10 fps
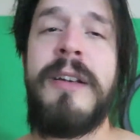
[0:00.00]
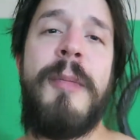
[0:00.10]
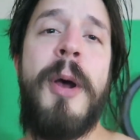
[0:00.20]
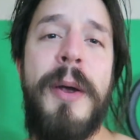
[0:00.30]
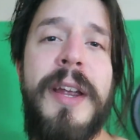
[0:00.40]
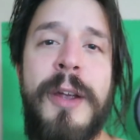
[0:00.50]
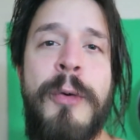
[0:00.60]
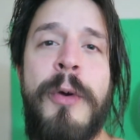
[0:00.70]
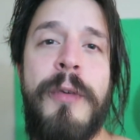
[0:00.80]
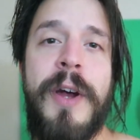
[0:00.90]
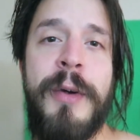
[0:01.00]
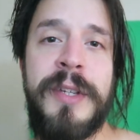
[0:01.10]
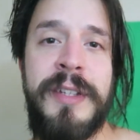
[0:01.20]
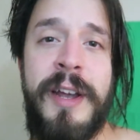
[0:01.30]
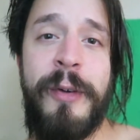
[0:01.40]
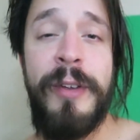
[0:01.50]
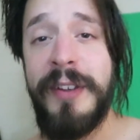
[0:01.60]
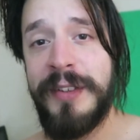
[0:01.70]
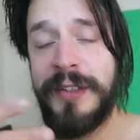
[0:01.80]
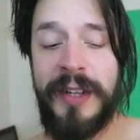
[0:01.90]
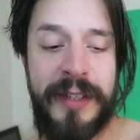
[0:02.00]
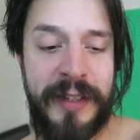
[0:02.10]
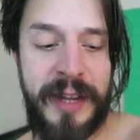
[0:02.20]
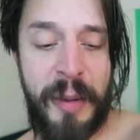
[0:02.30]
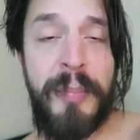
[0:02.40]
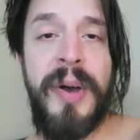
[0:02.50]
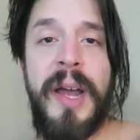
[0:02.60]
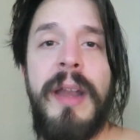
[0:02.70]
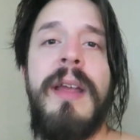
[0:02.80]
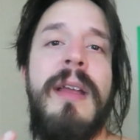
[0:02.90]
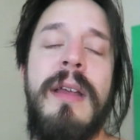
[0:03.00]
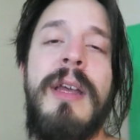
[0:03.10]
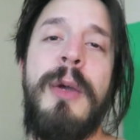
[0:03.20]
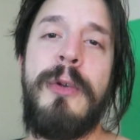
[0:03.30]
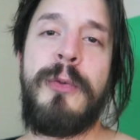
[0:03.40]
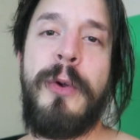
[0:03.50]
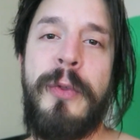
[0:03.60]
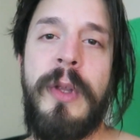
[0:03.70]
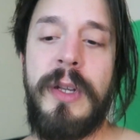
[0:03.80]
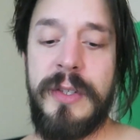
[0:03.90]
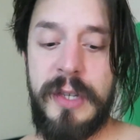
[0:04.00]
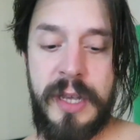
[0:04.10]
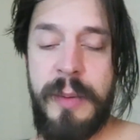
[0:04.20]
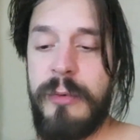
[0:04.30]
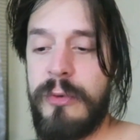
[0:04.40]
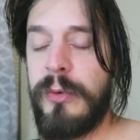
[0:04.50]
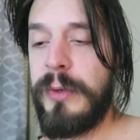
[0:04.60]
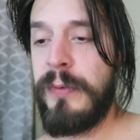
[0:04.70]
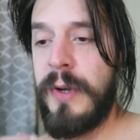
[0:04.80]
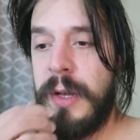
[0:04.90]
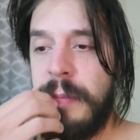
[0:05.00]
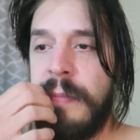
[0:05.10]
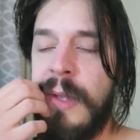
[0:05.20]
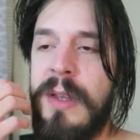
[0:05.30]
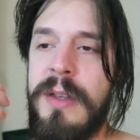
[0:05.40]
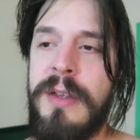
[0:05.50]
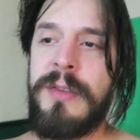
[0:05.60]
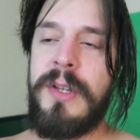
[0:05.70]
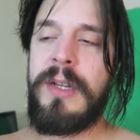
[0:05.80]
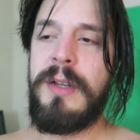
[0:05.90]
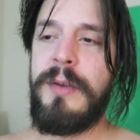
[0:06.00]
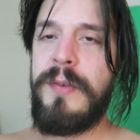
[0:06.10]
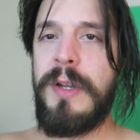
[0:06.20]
I'll probably get coronavirus now since I did that, but it was worth it because the game was really fun. It's like a